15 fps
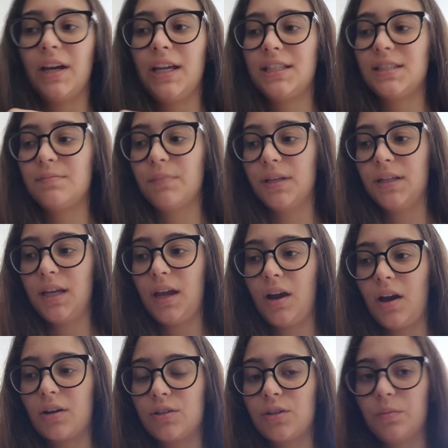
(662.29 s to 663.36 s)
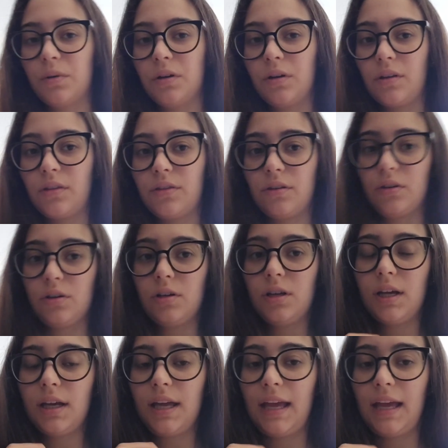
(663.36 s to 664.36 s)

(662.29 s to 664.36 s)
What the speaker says: Right, it's Monday, October 3rd.